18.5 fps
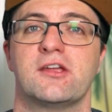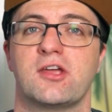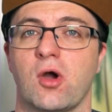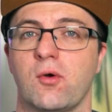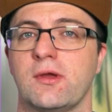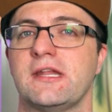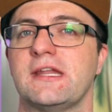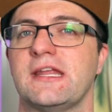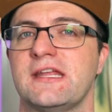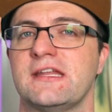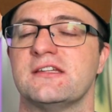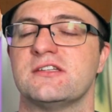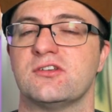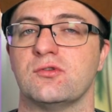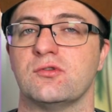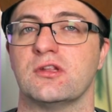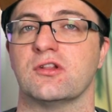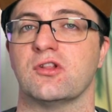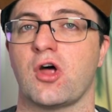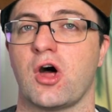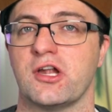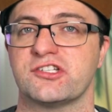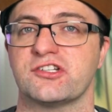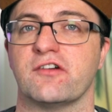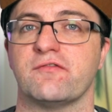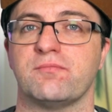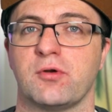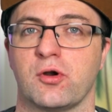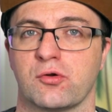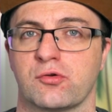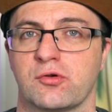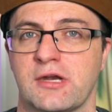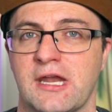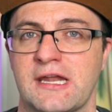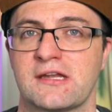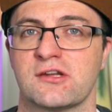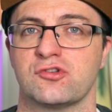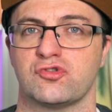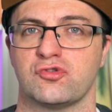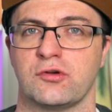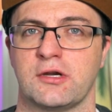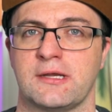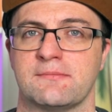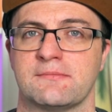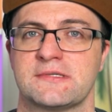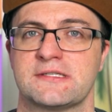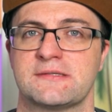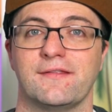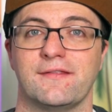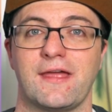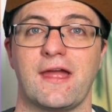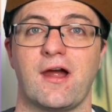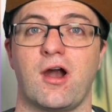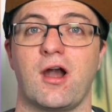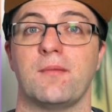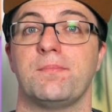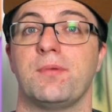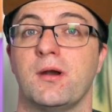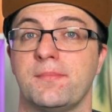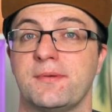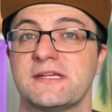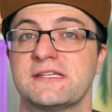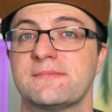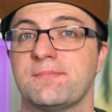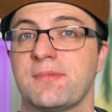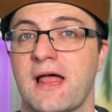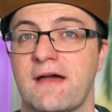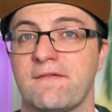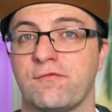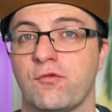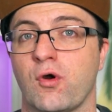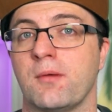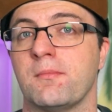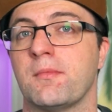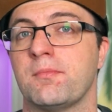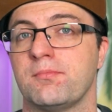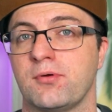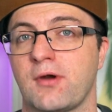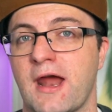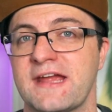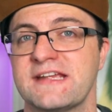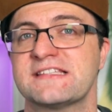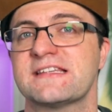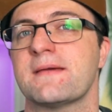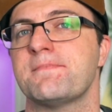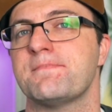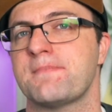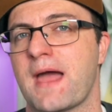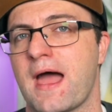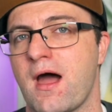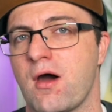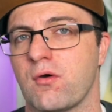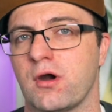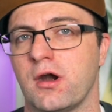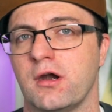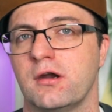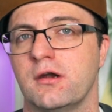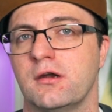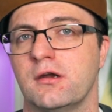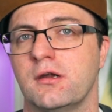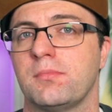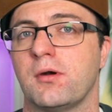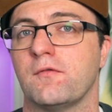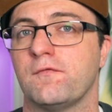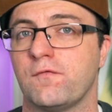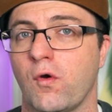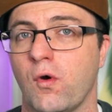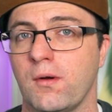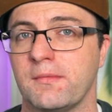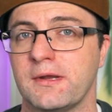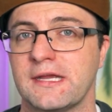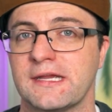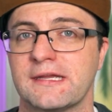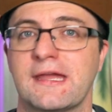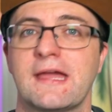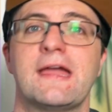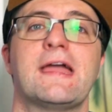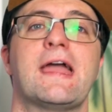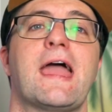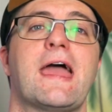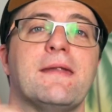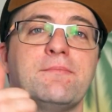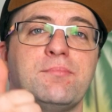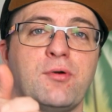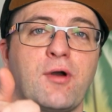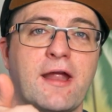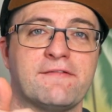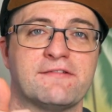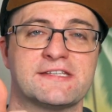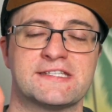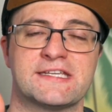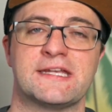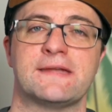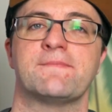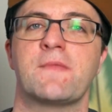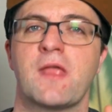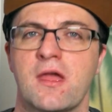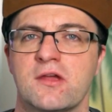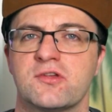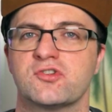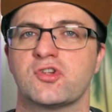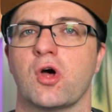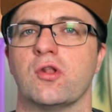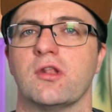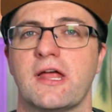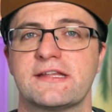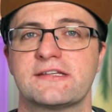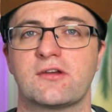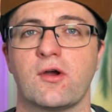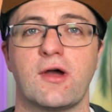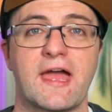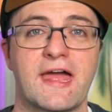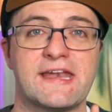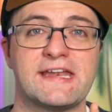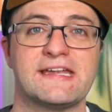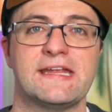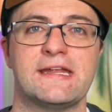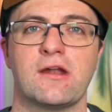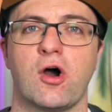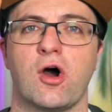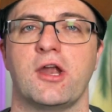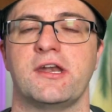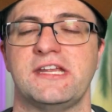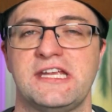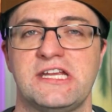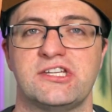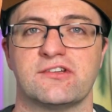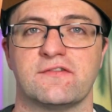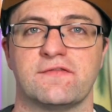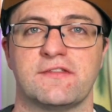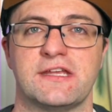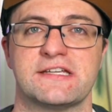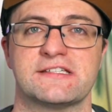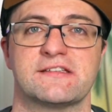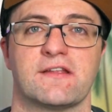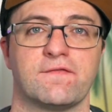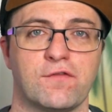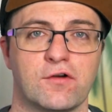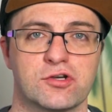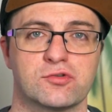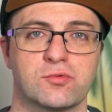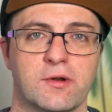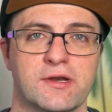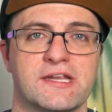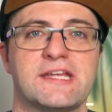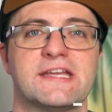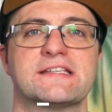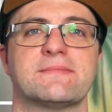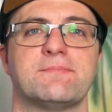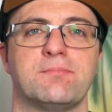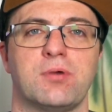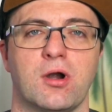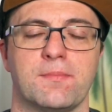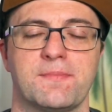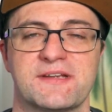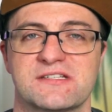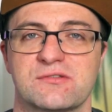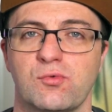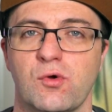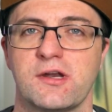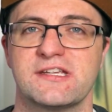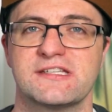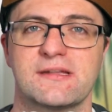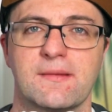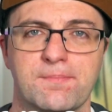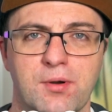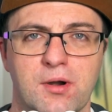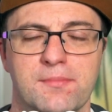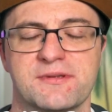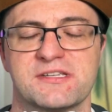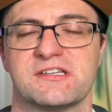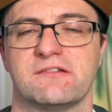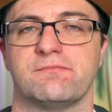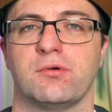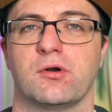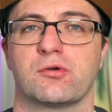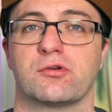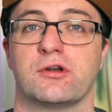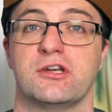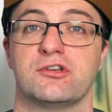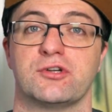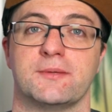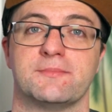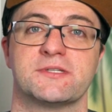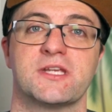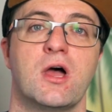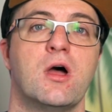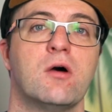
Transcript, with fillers: going into the launch of Procreate Dreams. They are purpose, platform, price, price, power, performing, and privacy. So let's go ahead and hit on each of these. The first one is purpose. What is the purpose of Procreate Dreams?